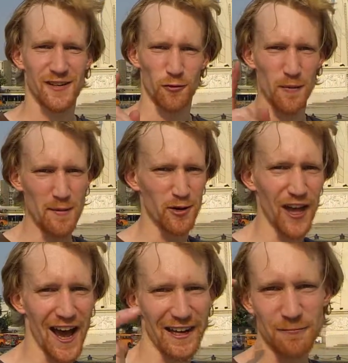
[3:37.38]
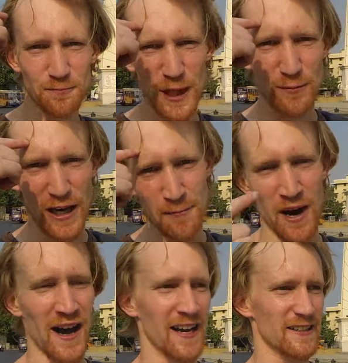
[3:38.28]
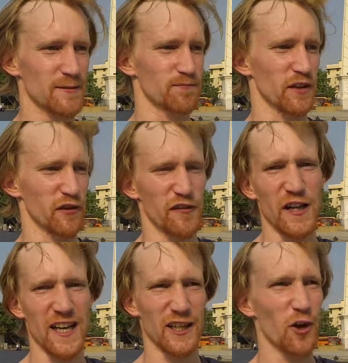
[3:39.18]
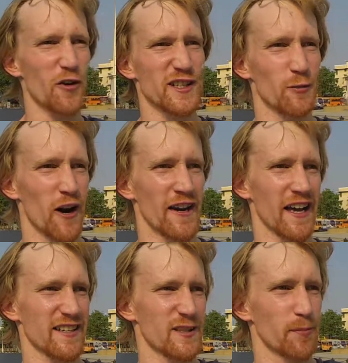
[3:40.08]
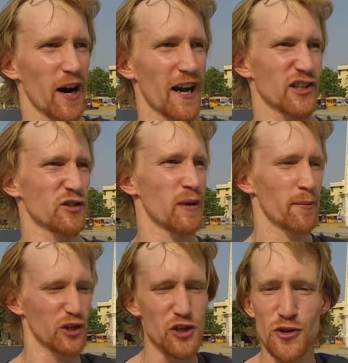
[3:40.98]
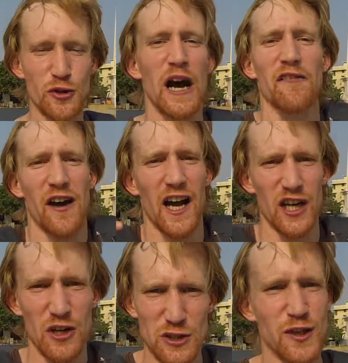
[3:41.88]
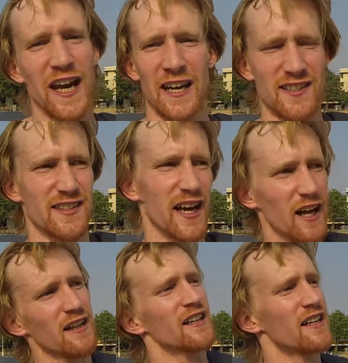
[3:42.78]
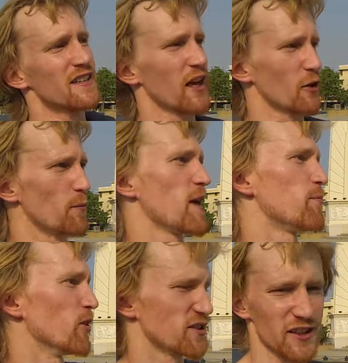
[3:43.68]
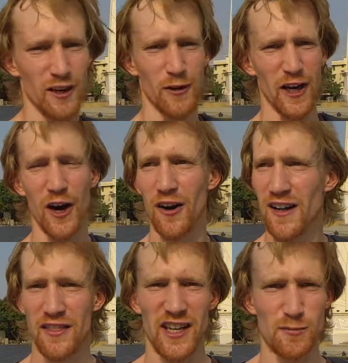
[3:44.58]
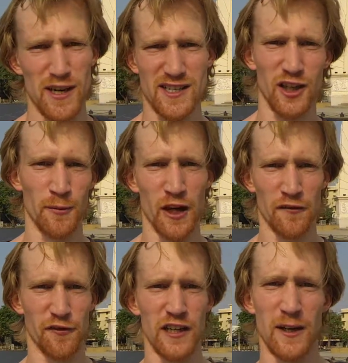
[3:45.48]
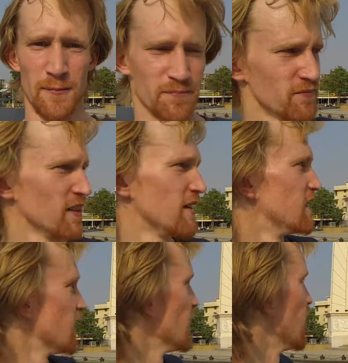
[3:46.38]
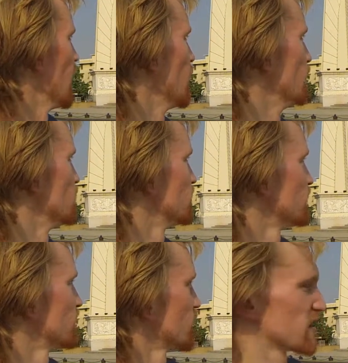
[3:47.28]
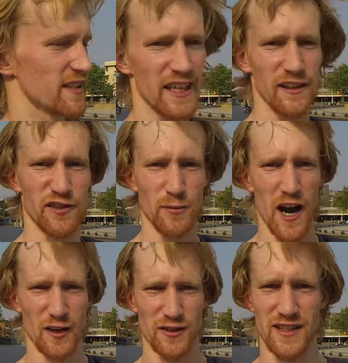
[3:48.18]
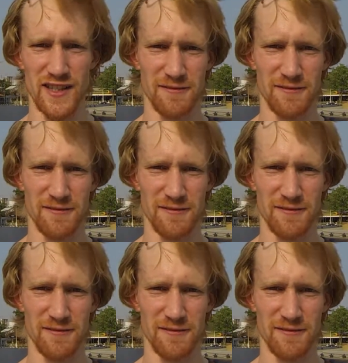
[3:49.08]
Remember that, keep that in mind. If you feel like you're always the one who has to buy, just remember you do have value and you can sell other people. So there we go. That's my sermon on freedom, for the sake of democracy.